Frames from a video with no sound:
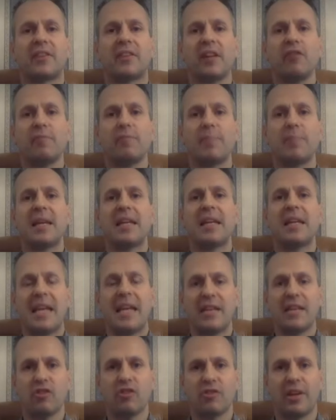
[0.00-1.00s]
of being
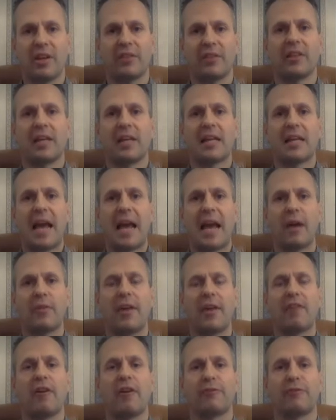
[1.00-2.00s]
interested in how
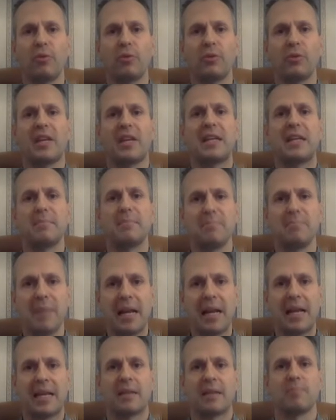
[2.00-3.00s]
there are 14
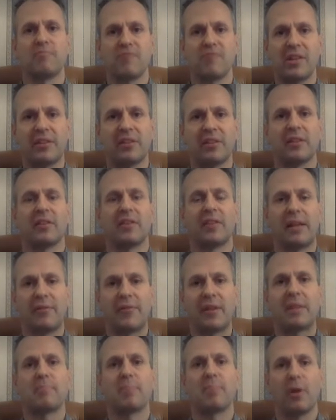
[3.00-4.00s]
million Britons
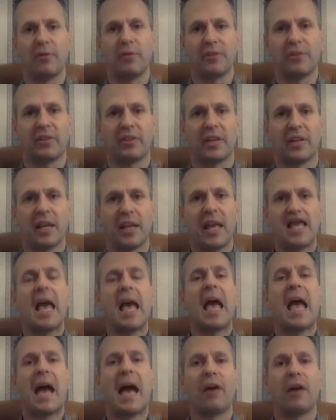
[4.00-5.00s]
living in poverty,
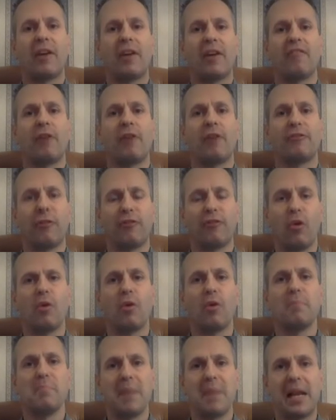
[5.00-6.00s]
how there are
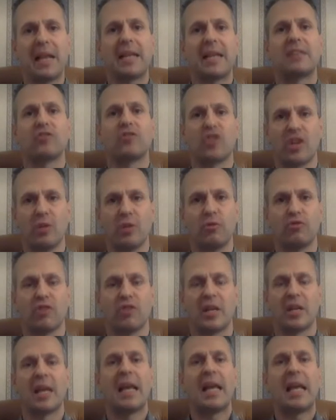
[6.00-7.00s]
4 million
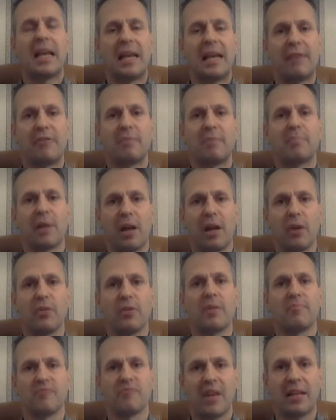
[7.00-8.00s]
children living below
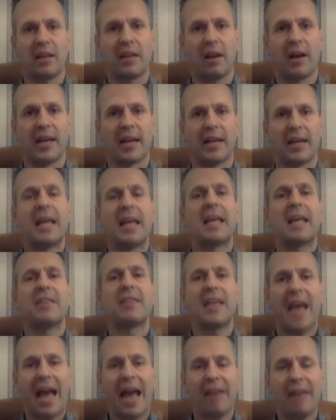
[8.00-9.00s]
the breadline,
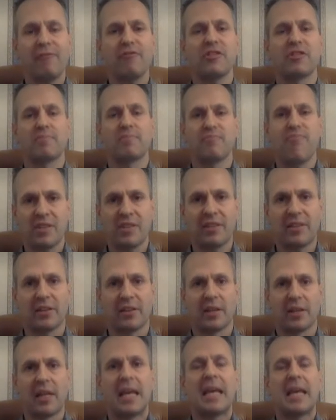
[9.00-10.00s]
the average
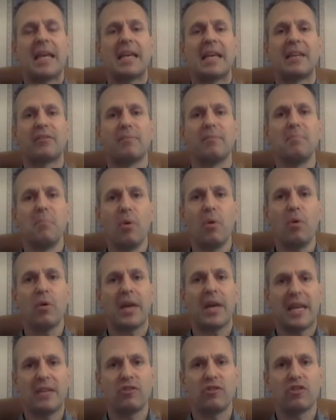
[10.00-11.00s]
Briton is
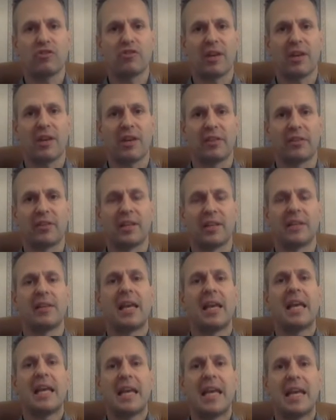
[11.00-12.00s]
more interested
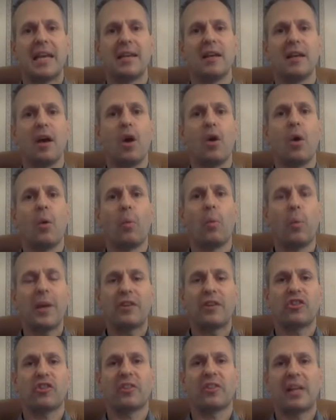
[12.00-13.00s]
in
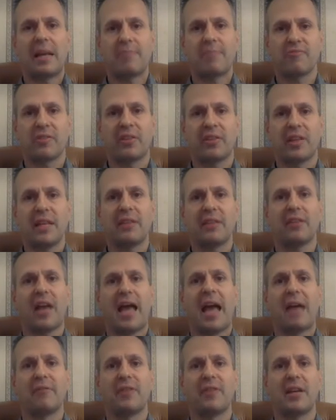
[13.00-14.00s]
which celebrities are
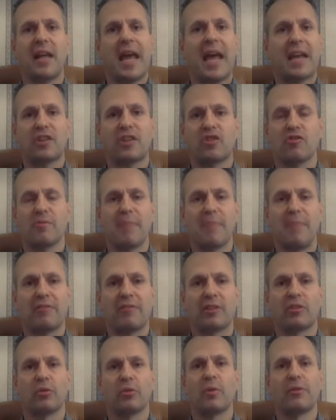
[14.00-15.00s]
having
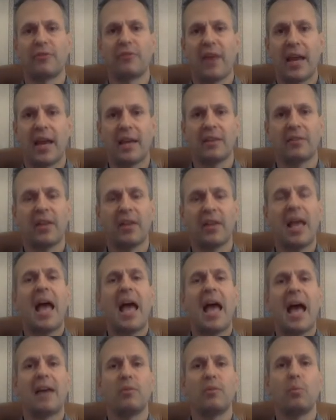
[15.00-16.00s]
extramarital affairs
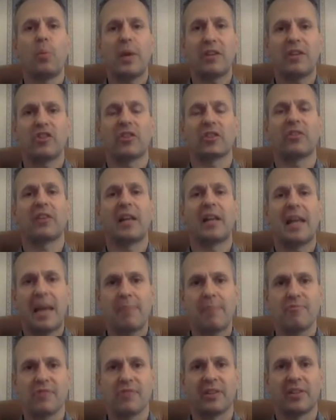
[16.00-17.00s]
and which
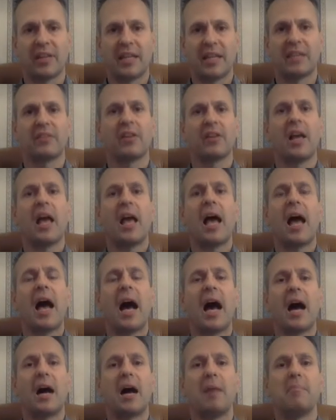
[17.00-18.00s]
celebrities
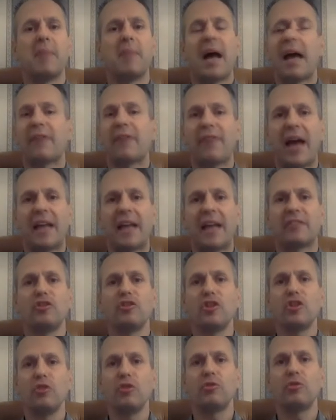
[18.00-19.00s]
have had
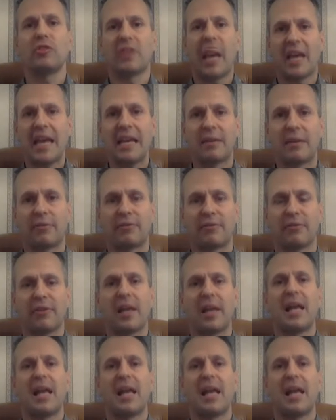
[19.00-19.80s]
new teeth